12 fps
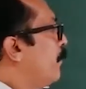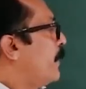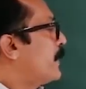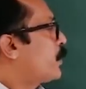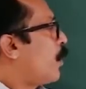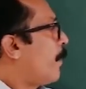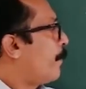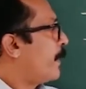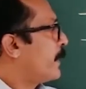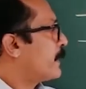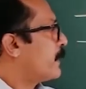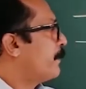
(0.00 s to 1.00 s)
this
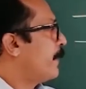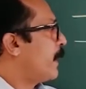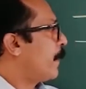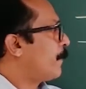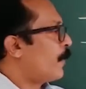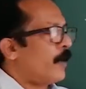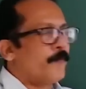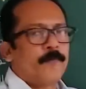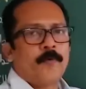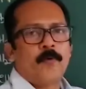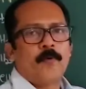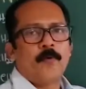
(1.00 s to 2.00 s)
complex is made up of
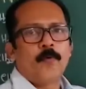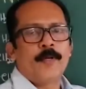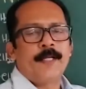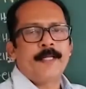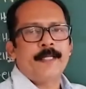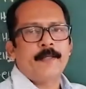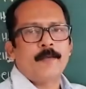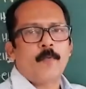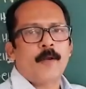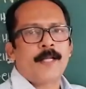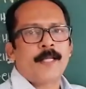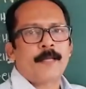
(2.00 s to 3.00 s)
only
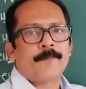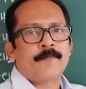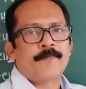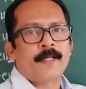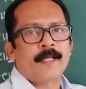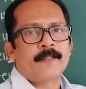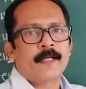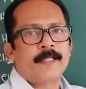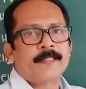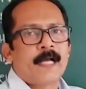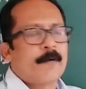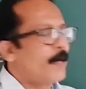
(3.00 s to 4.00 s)
one type of ligand, that
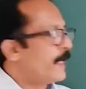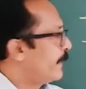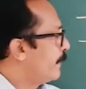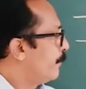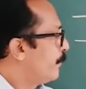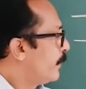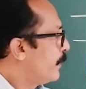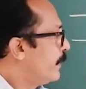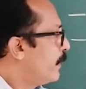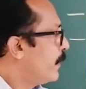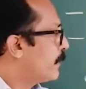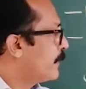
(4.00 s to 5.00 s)
is amine.
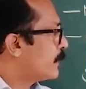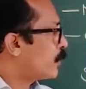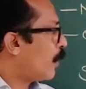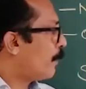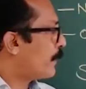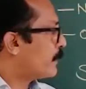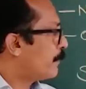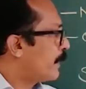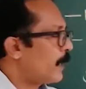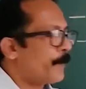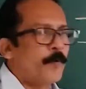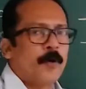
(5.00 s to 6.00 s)
Here, this complex is made
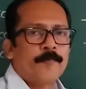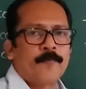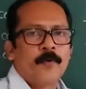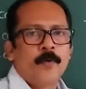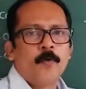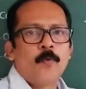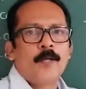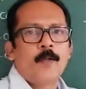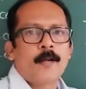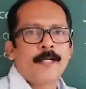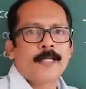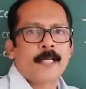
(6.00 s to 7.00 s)
up of only
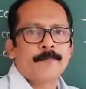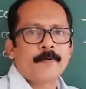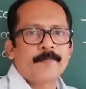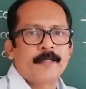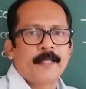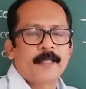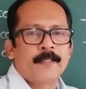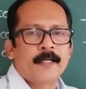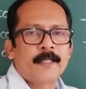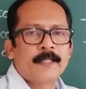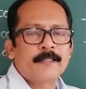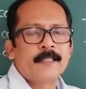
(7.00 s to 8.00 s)
one type of ligand,
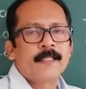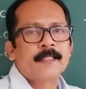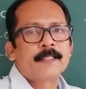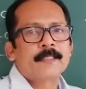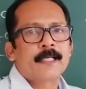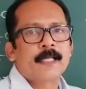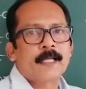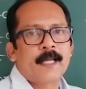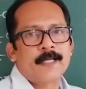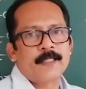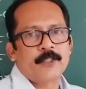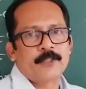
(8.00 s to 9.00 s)
that is
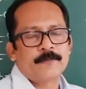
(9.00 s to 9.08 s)
cyanide.